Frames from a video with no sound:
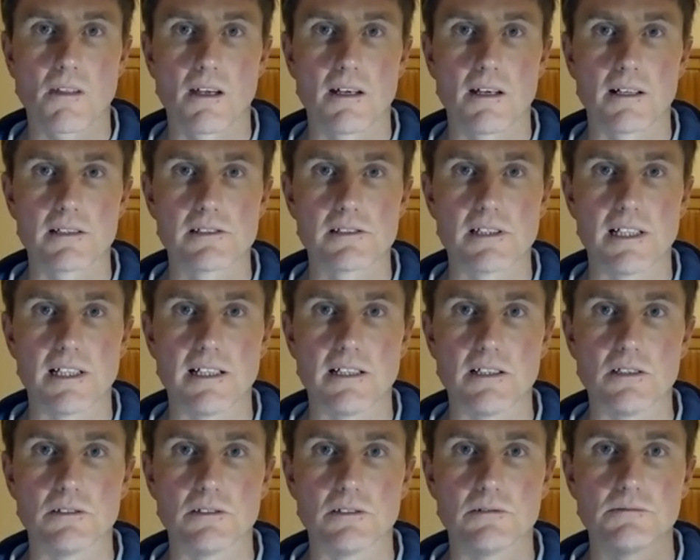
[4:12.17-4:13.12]

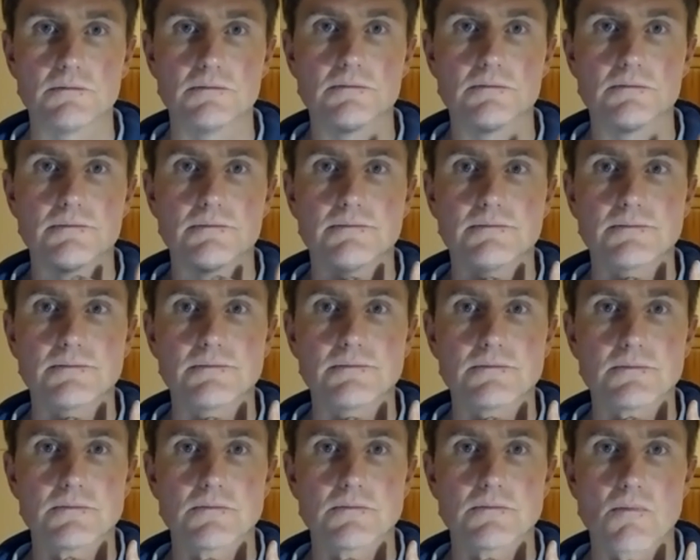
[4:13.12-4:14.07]
Exhale.
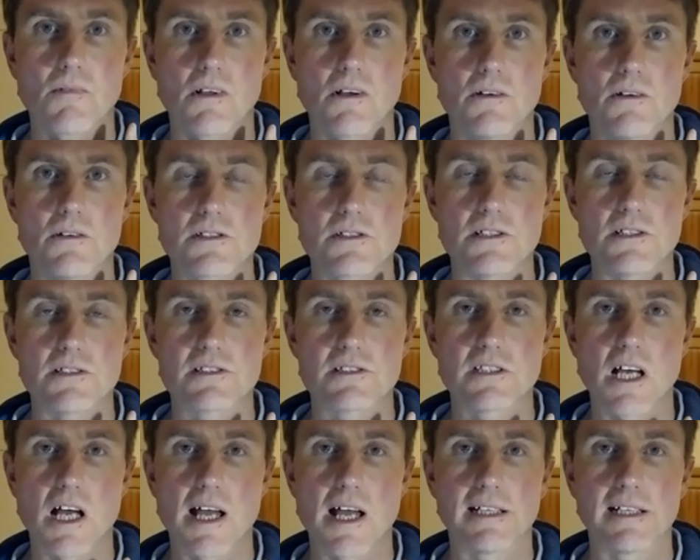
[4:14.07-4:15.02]
Notice the
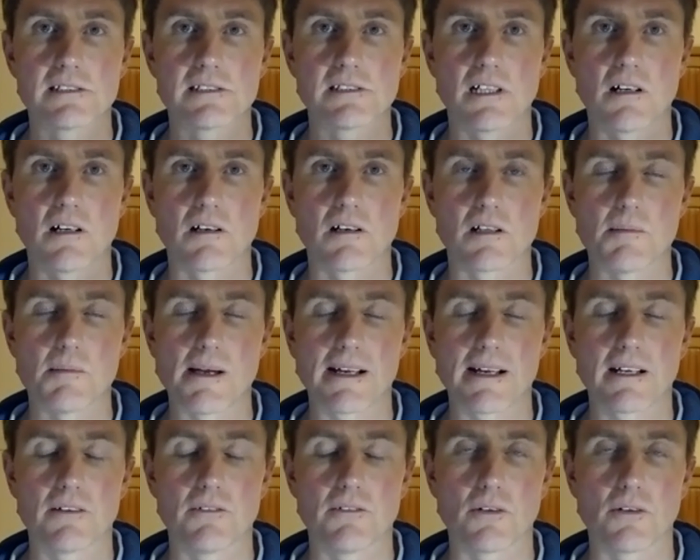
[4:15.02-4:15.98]
sighing sound in the
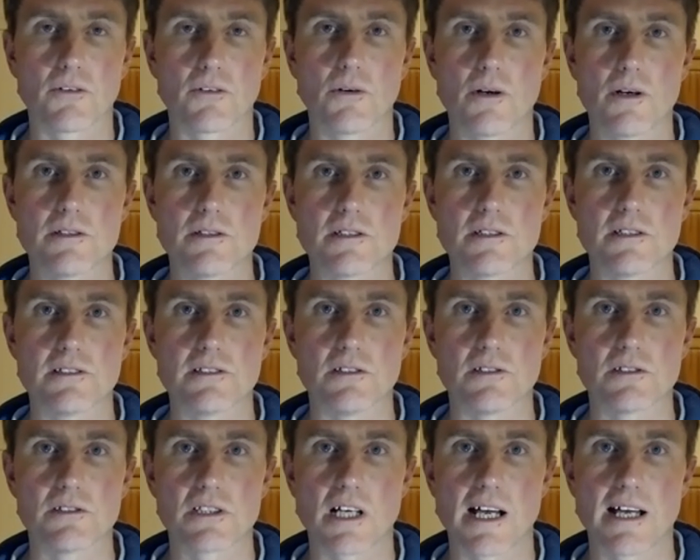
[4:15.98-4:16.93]
back of your throat as you
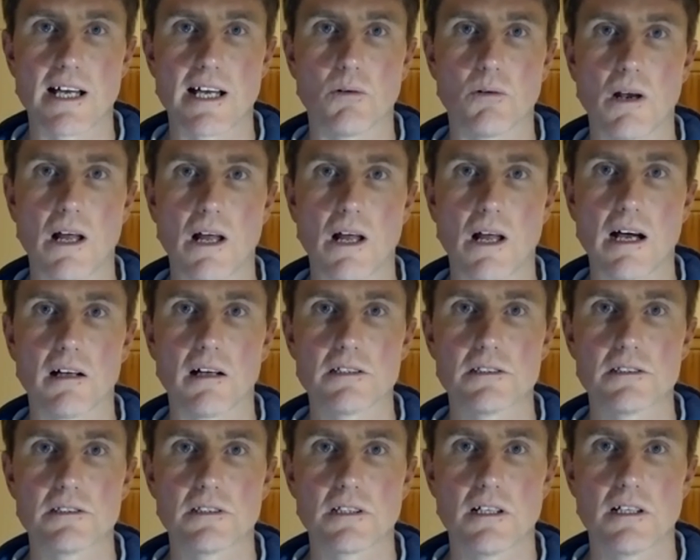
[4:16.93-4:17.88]
sigh it all
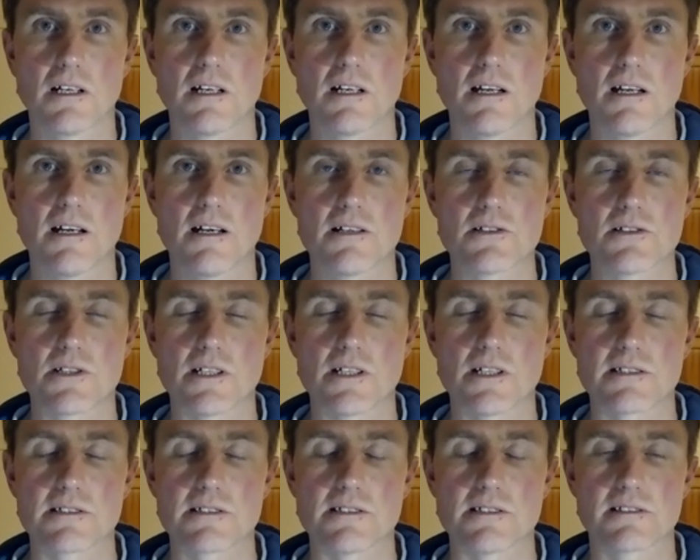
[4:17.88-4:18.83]
out.
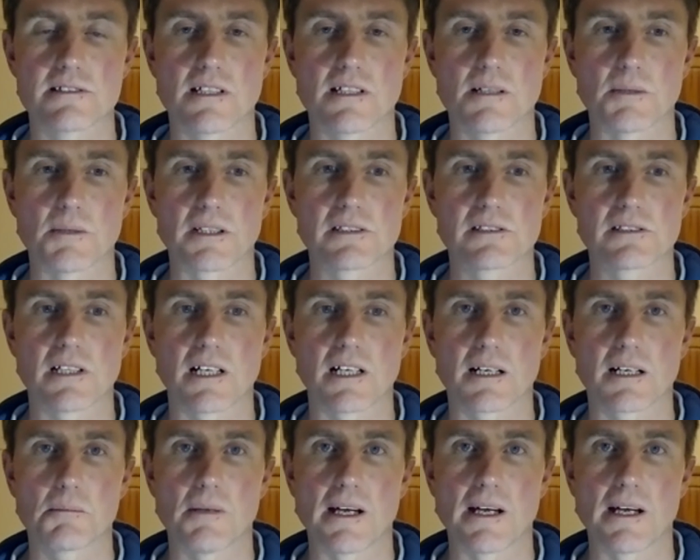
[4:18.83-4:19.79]
Chest and stomach suck
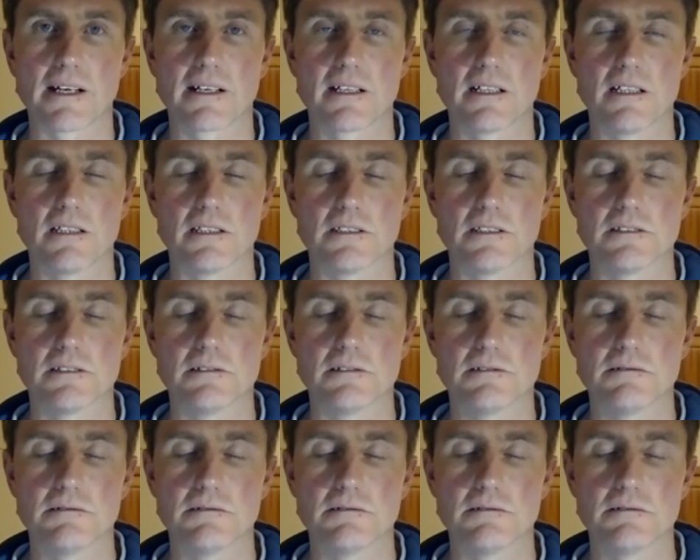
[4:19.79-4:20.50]
back in.